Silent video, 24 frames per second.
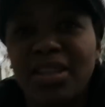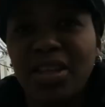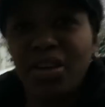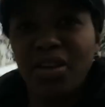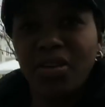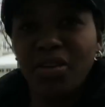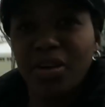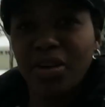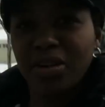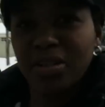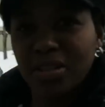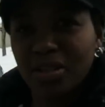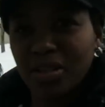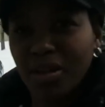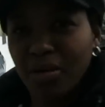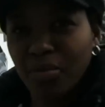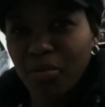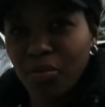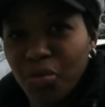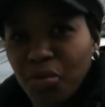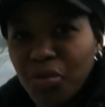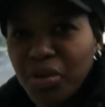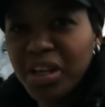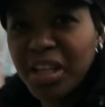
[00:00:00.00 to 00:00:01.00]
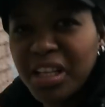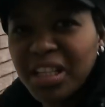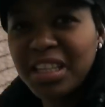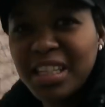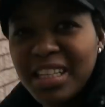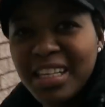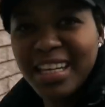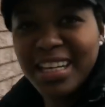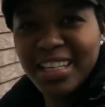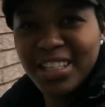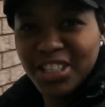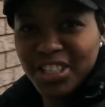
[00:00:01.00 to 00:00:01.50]
There are some real
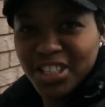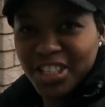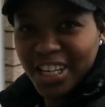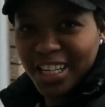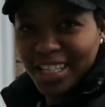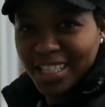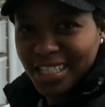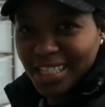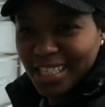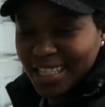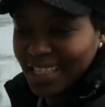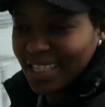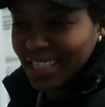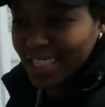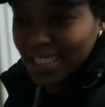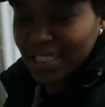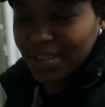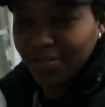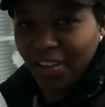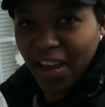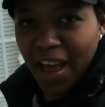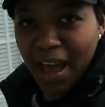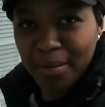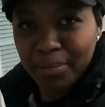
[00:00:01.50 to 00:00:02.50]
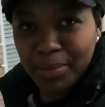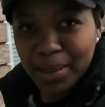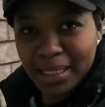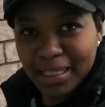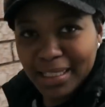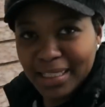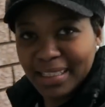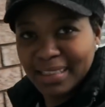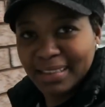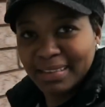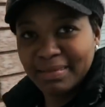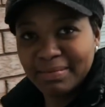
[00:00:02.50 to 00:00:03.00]
ninjas in this
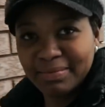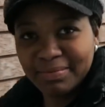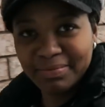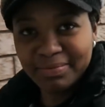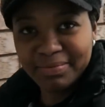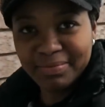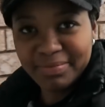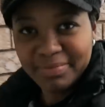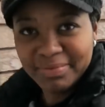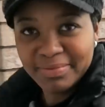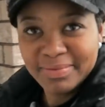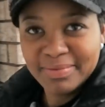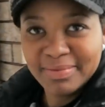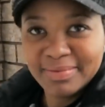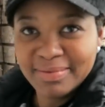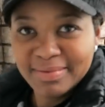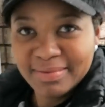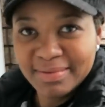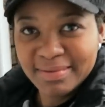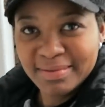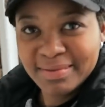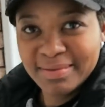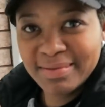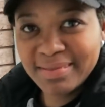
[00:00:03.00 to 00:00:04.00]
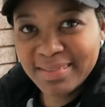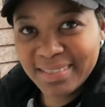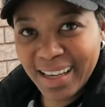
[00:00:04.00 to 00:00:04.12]
family. I'm telling you.